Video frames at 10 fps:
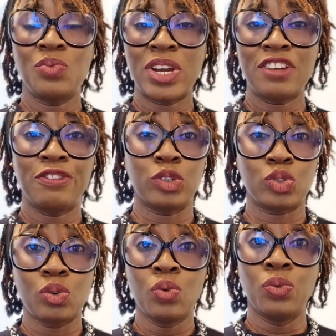ready for
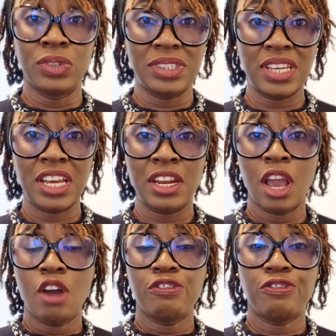school routine
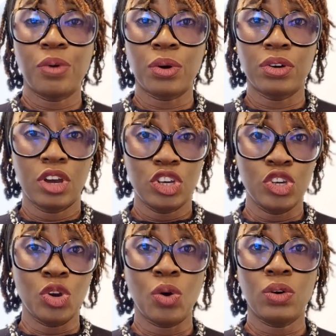for
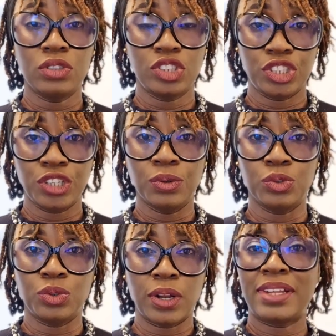your
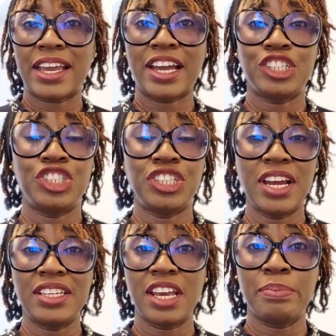children. Like I
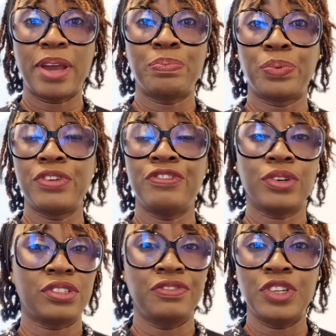shared in my
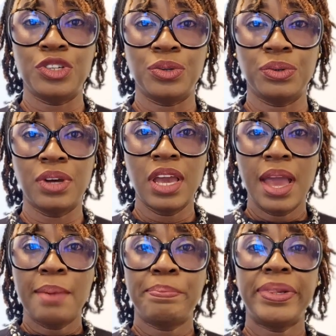previous video,
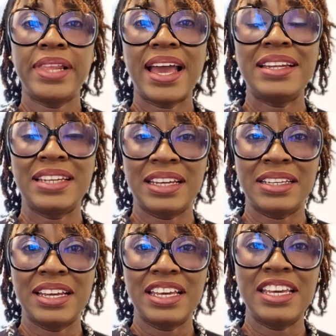
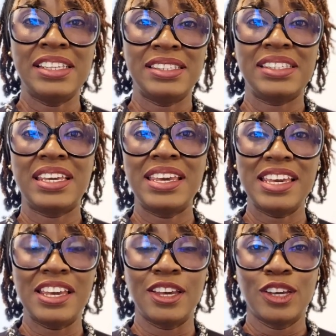planning is key